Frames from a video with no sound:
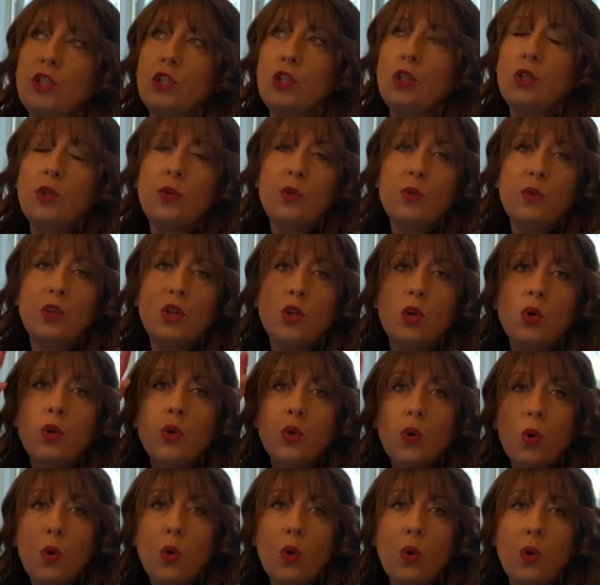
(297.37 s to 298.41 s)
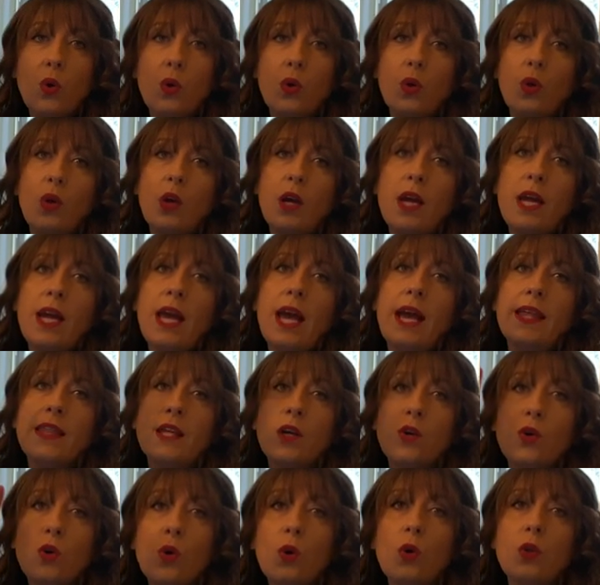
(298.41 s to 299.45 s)
to the goal, and
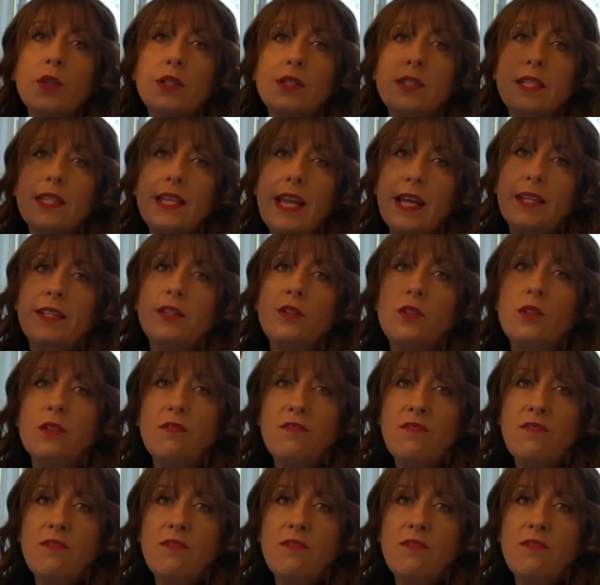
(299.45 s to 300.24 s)
the goal is connected to